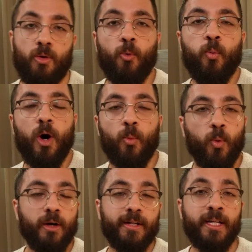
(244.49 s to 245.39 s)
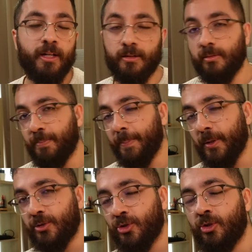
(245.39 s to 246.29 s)
What he, people
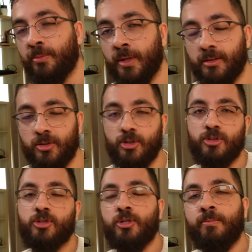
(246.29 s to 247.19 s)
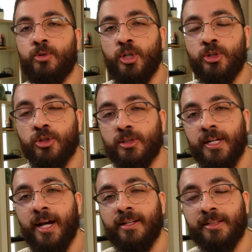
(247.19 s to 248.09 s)
assume that this is some ginger
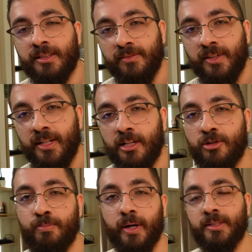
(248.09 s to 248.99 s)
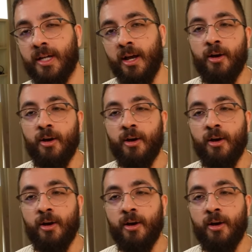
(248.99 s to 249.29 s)
cat activities, but